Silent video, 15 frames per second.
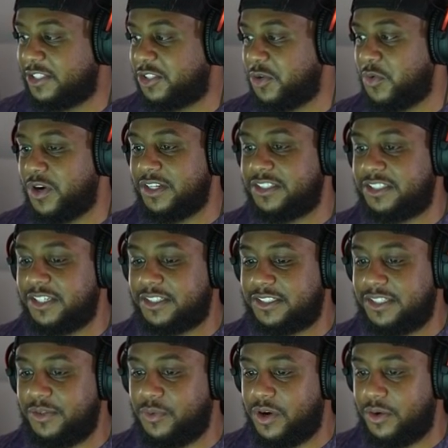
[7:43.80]
so
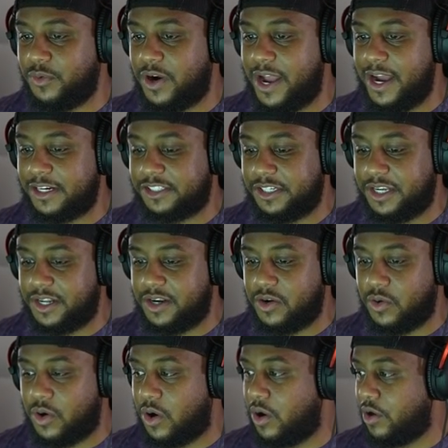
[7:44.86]
161. We're actually going to
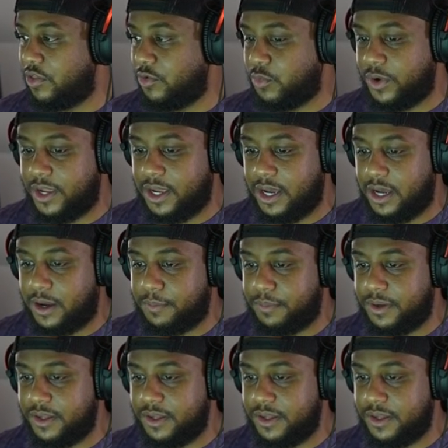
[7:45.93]
go all the way up